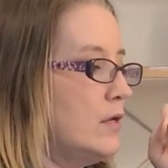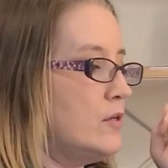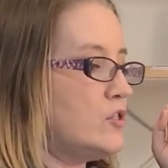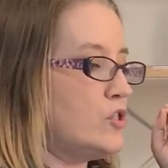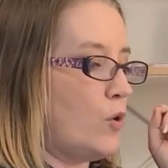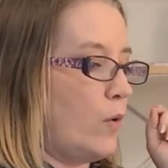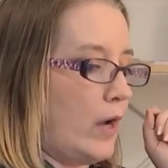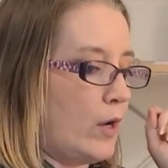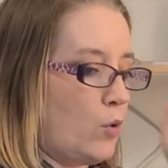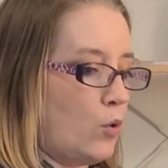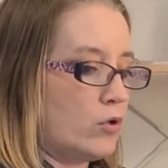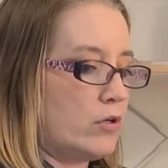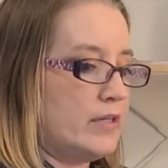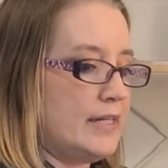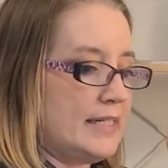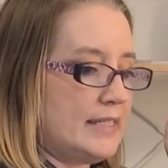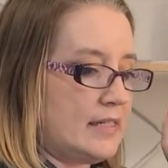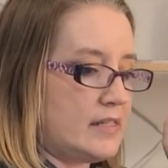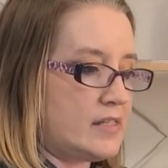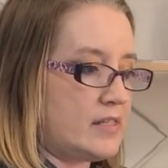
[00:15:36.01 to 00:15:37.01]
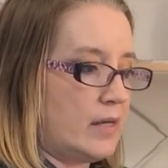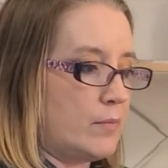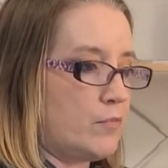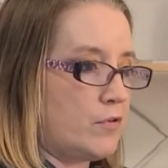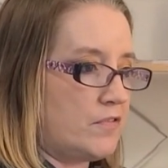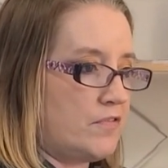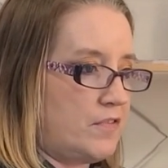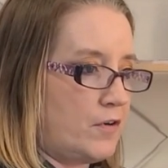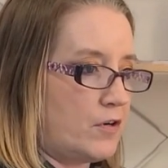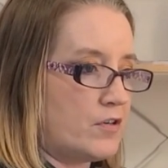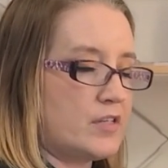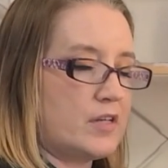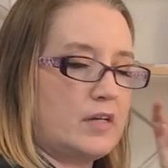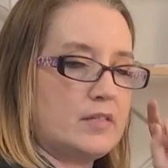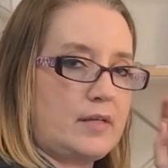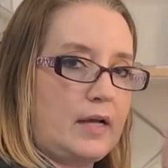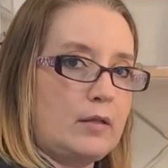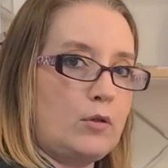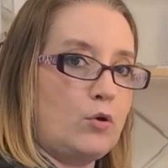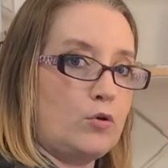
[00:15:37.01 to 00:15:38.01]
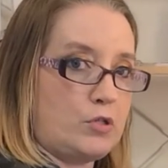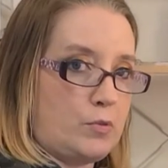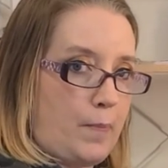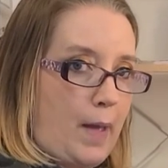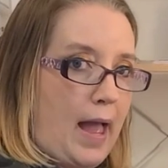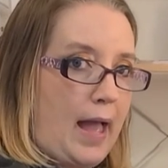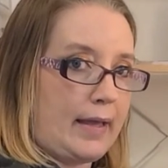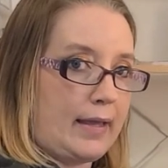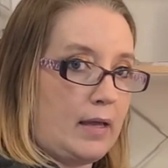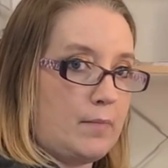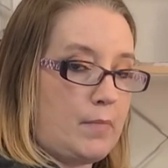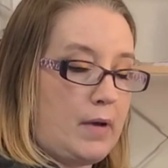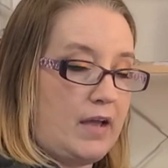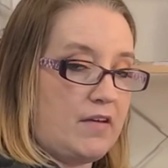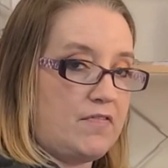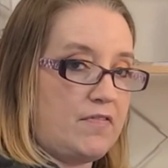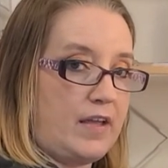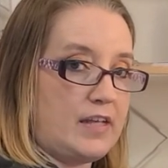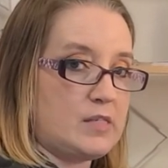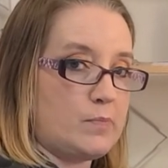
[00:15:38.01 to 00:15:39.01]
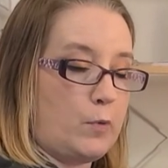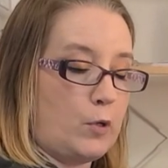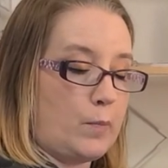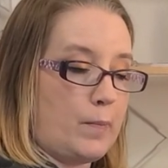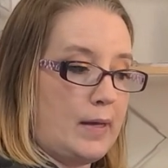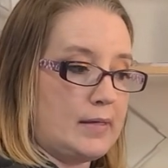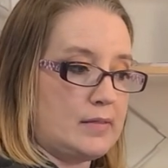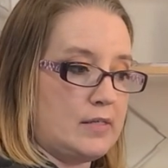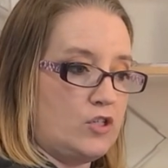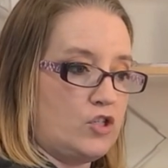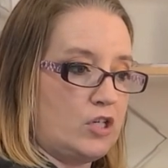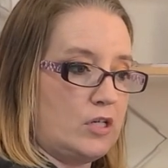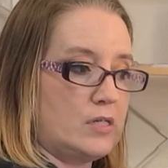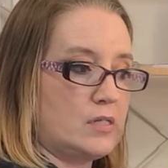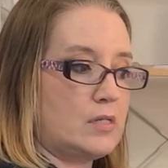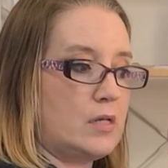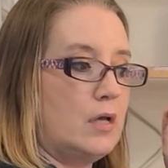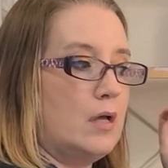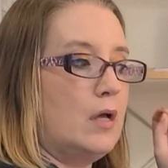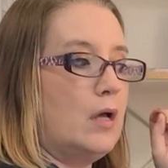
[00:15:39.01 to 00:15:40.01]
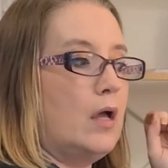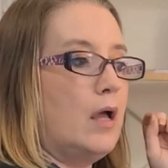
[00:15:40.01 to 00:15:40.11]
So I ordered it December 1st because I looked back at my Facebook messages